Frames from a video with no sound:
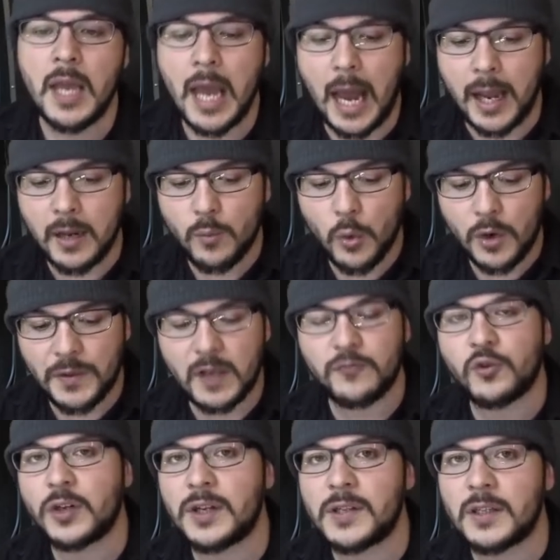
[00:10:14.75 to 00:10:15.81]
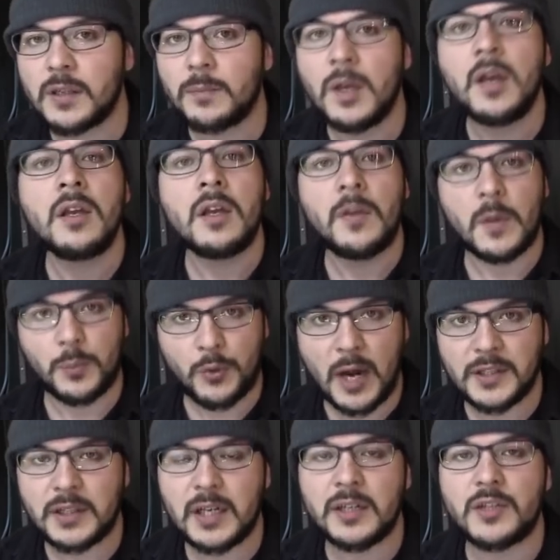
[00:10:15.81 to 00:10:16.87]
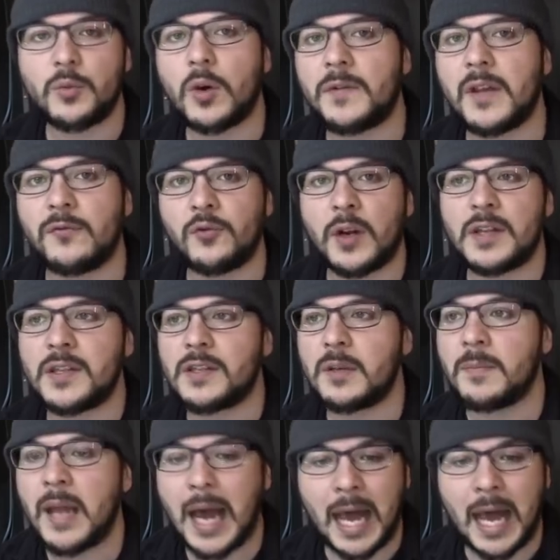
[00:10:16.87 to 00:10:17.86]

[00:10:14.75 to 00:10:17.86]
I am worthy of criticism. The president is worthy of criticism.